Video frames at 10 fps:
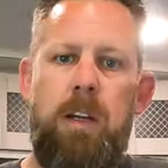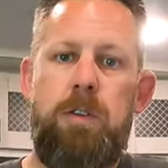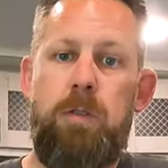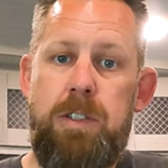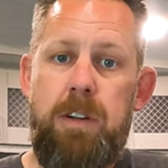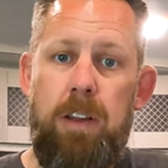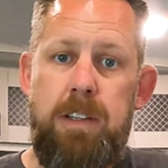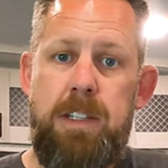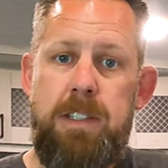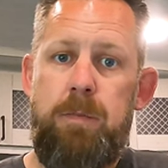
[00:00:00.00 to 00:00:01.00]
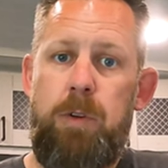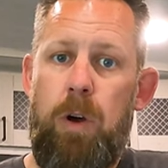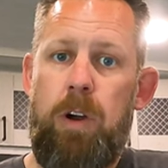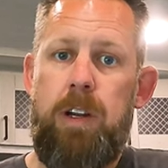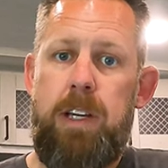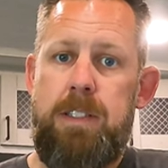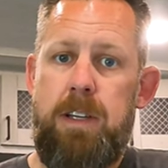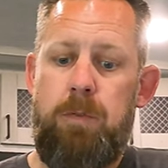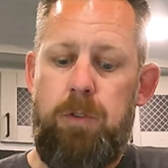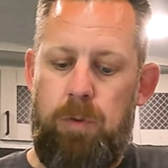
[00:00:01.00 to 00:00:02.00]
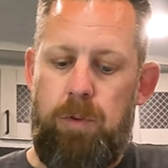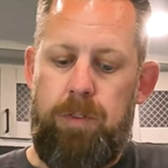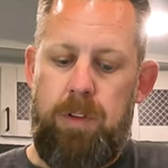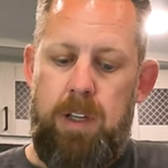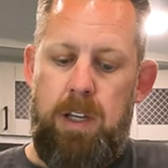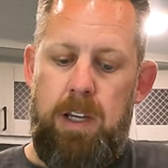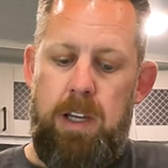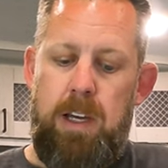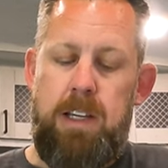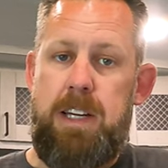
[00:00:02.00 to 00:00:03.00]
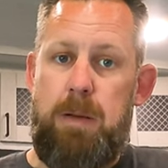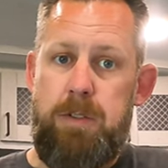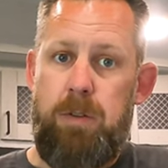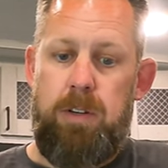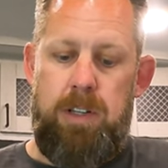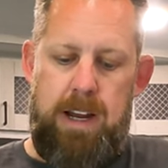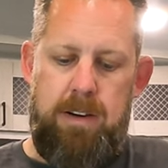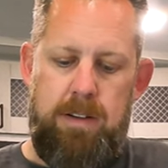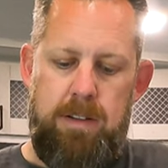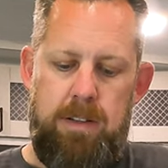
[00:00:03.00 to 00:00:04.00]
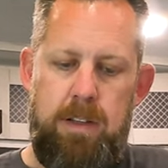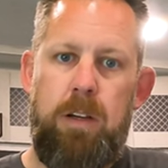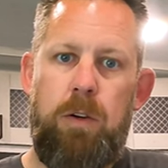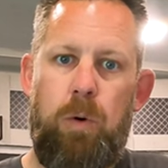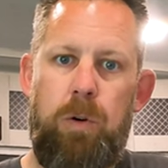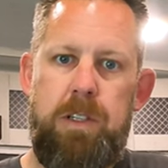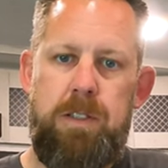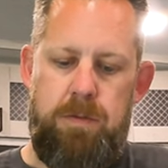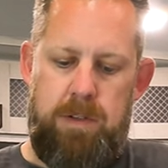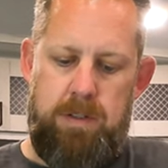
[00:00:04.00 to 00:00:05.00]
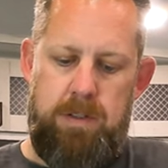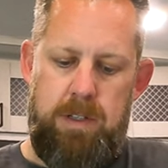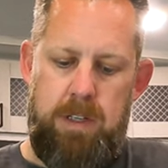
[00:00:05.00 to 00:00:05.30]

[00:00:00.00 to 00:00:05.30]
To install the system, you are going to need some tools: a step stool or ladder, cordless drill,